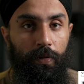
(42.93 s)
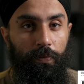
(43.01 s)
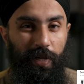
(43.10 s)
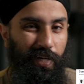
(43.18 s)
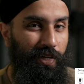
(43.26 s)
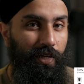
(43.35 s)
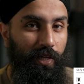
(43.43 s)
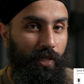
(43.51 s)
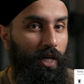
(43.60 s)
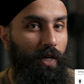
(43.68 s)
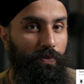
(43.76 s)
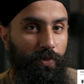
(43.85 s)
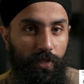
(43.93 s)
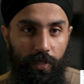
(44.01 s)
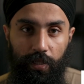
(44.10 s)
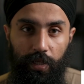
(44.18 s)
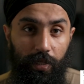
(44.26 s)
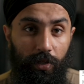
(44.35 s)
but it comes
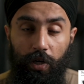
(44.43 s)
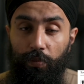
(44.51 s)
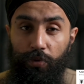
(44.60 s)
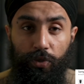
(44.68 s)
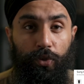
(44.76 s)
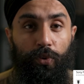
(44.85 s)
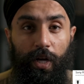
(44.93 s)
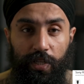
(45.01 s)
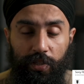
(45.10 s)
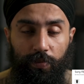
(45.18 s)
at like almost twice